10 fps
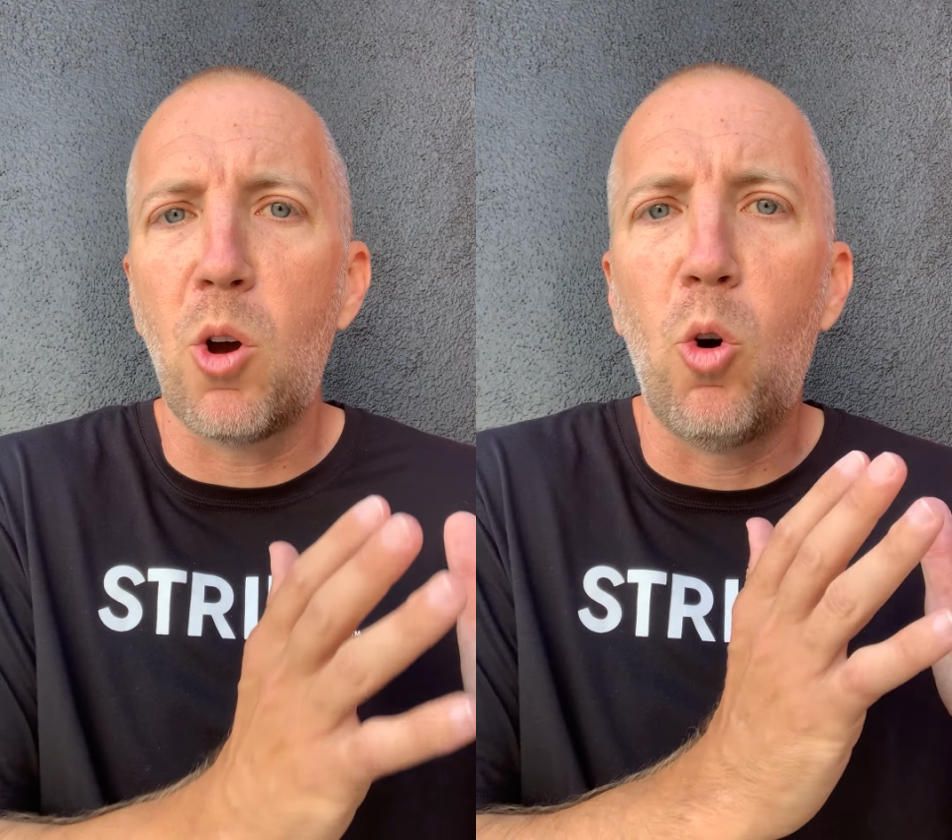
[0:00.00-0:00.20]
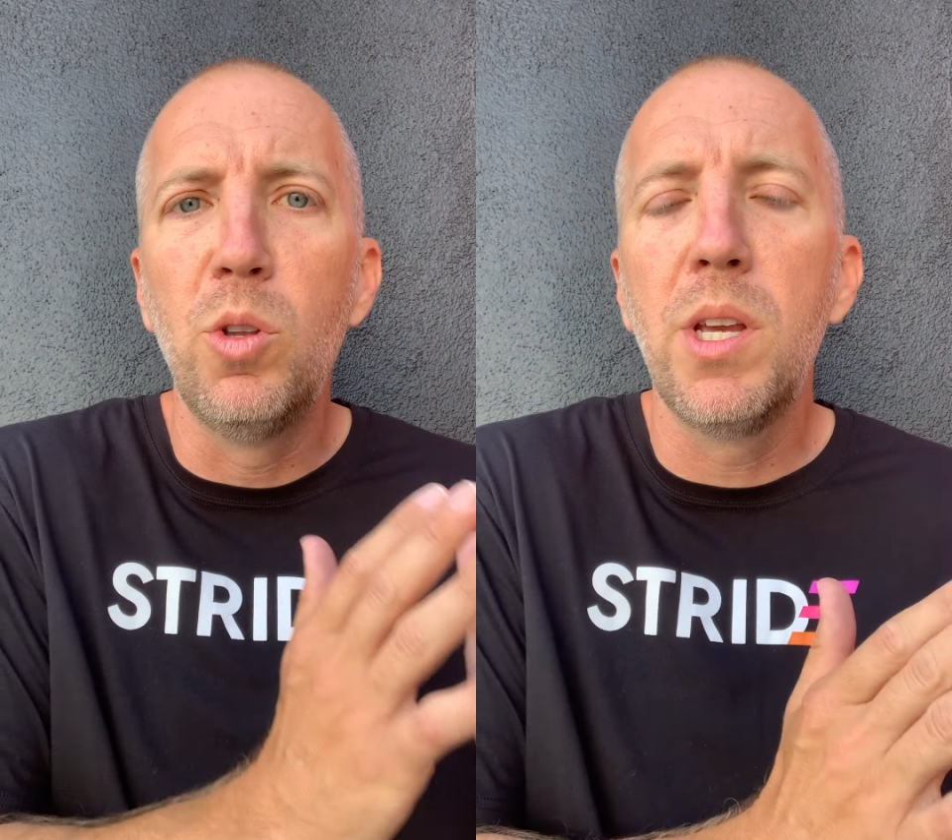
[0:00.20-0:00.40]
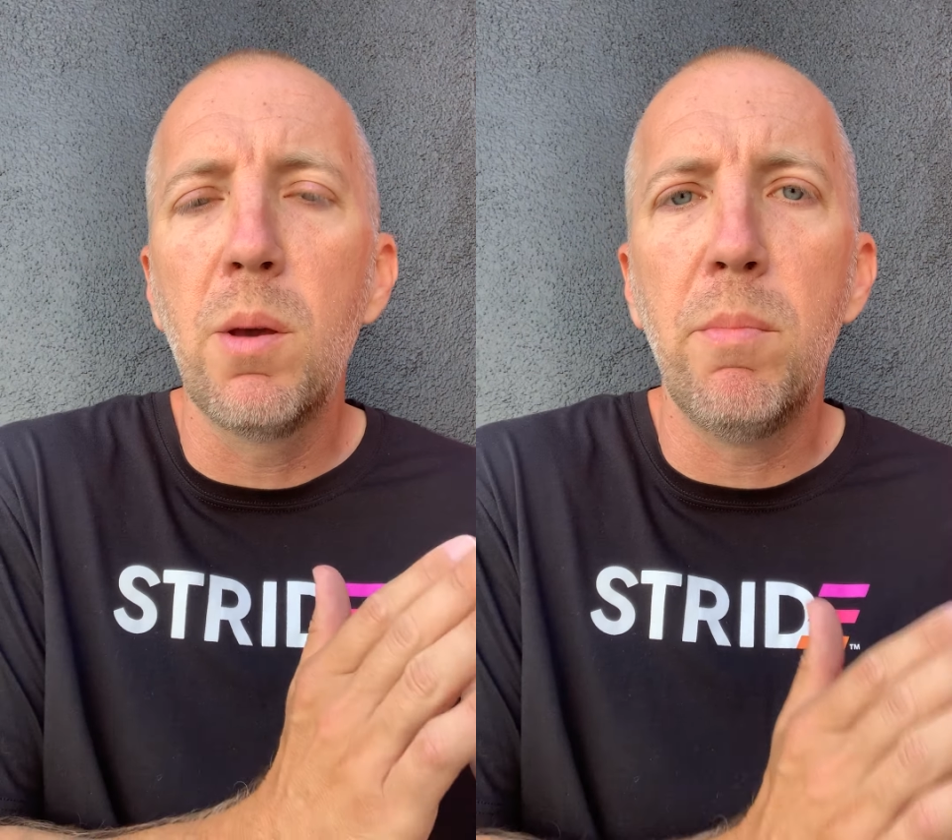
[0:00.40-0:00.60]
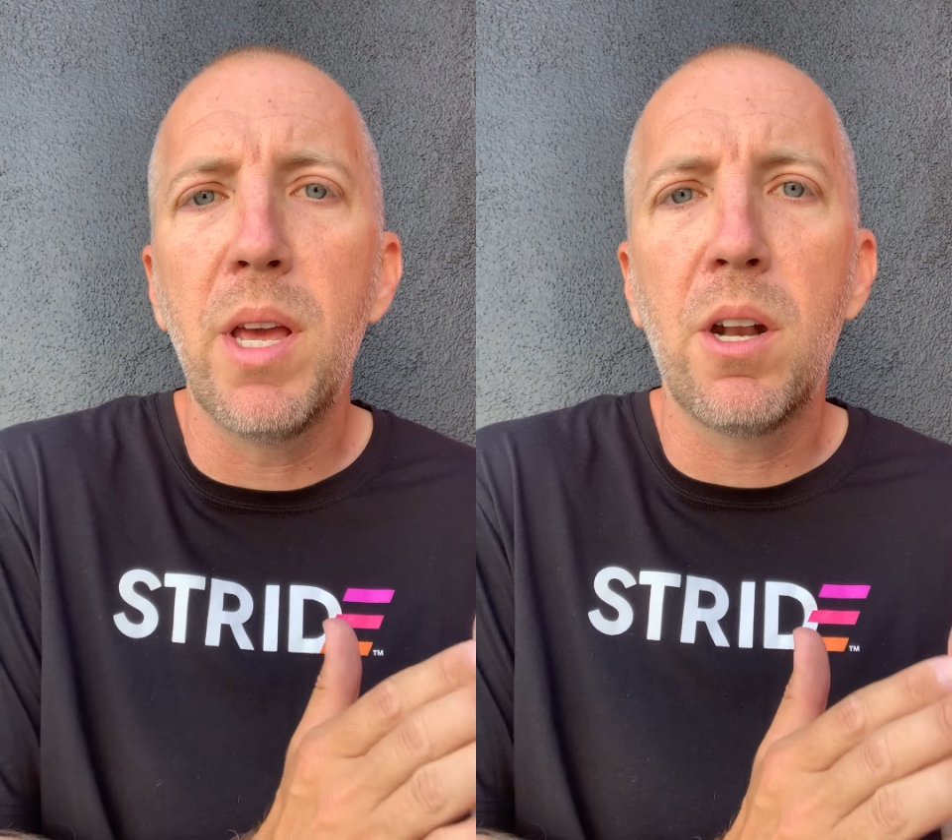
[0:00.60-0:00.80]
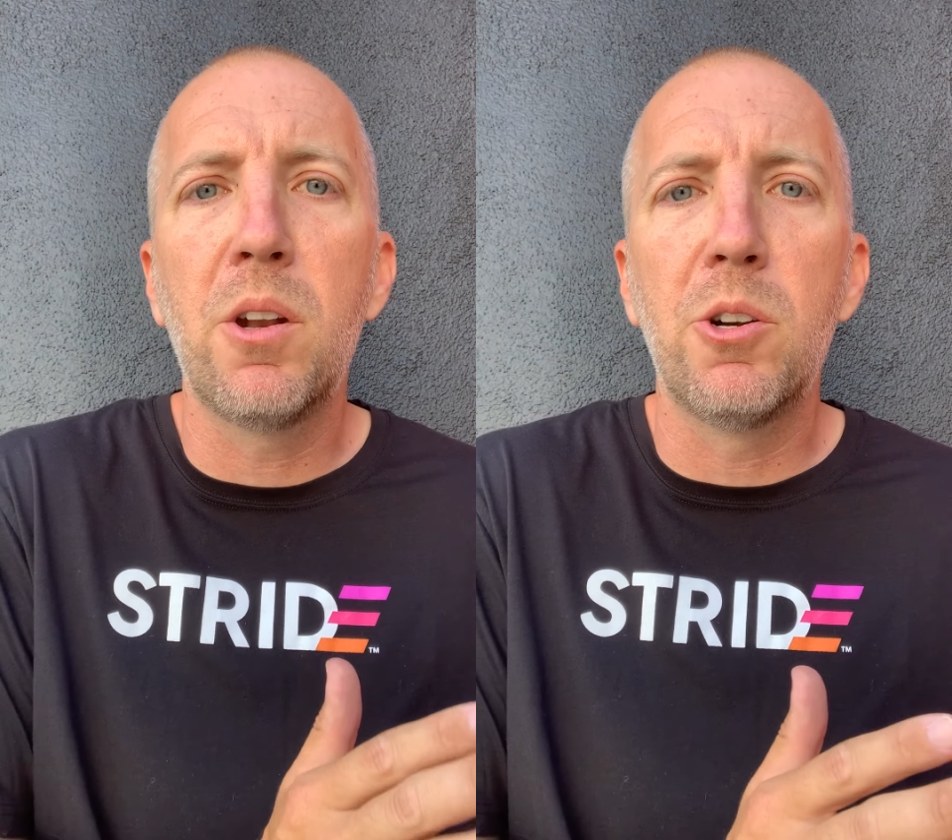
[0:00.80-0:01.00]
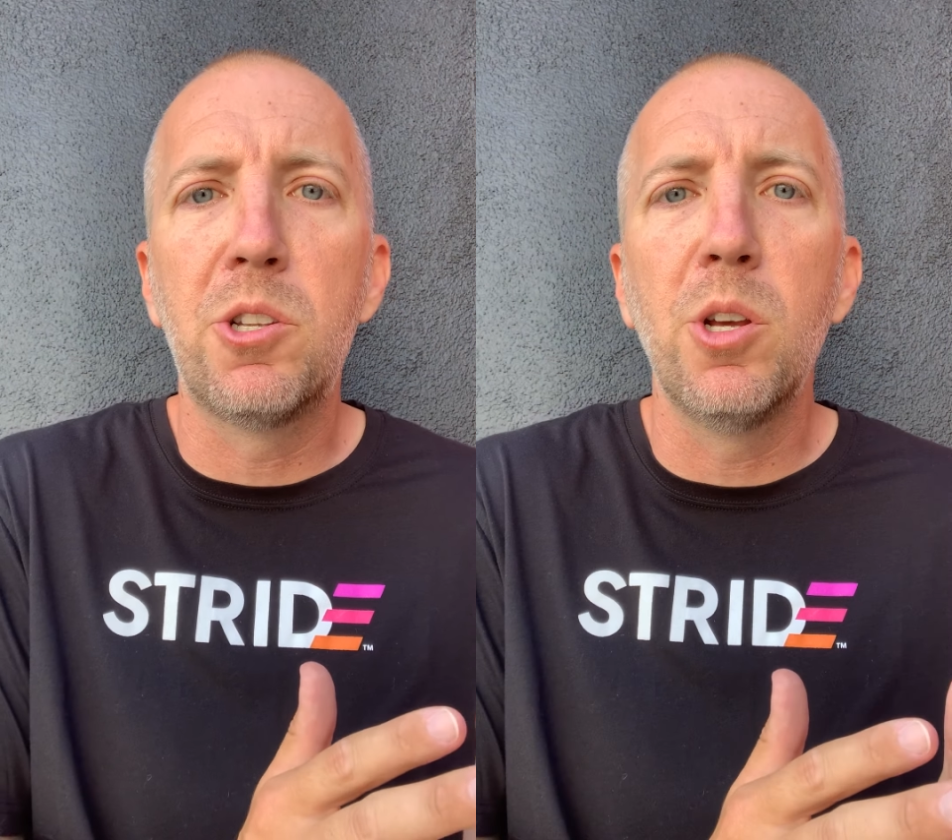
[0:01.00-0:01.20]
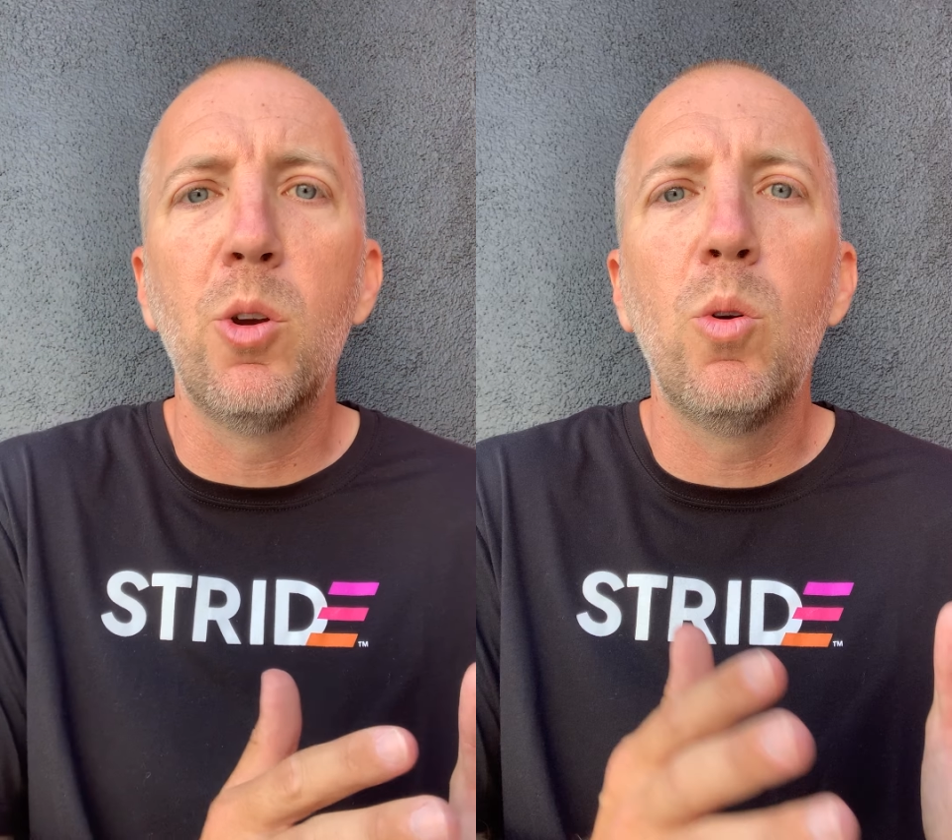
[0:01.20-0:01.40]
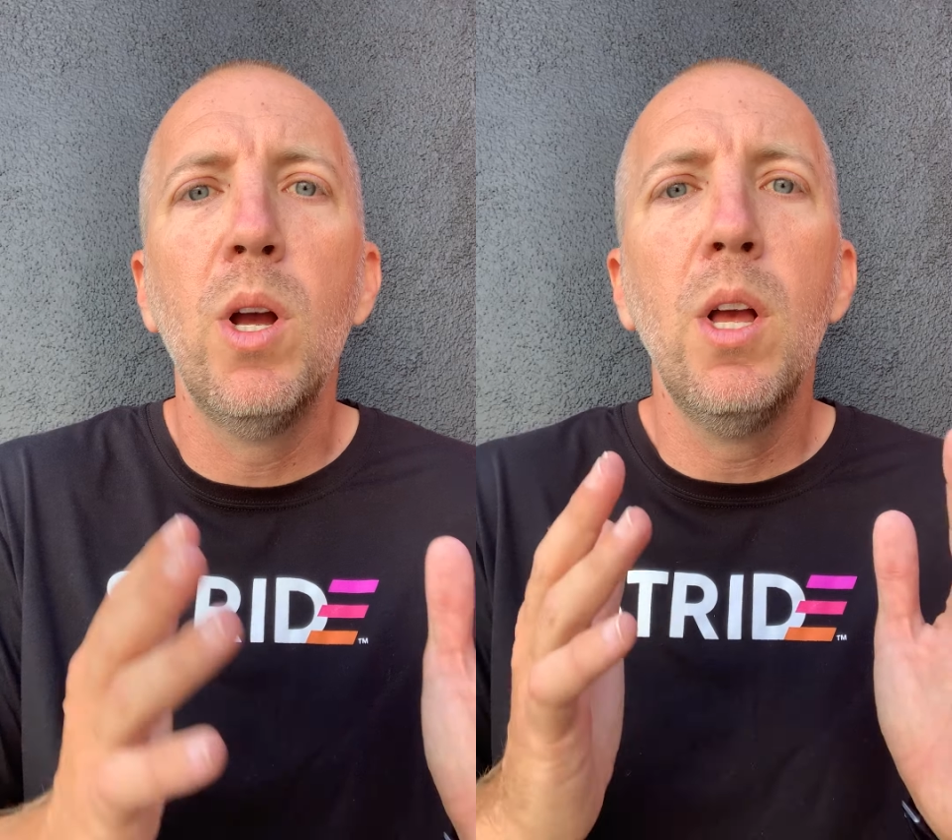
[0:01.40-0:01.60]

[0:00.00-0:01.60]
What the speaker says: only a minute or two